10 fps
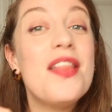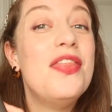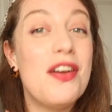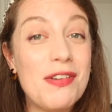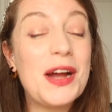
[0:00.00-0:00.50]

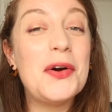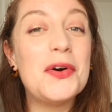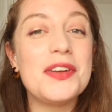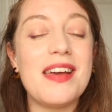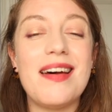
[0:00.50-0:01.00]
The
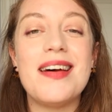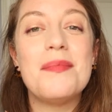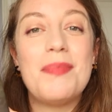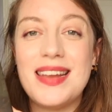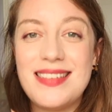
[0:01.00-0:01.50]
Recorder
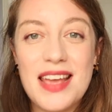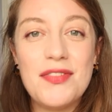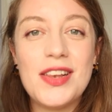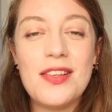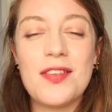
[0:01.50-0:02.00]
by
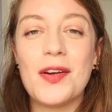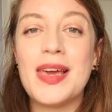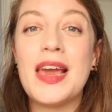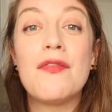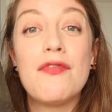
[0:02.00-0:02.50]
David
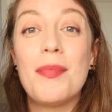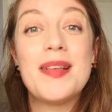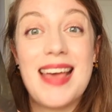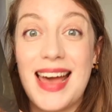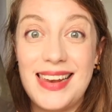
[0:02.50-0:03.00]
Lasocki and
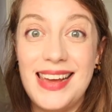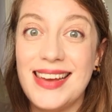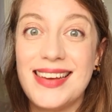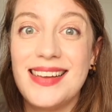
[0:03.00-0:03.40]
Robert Erlich.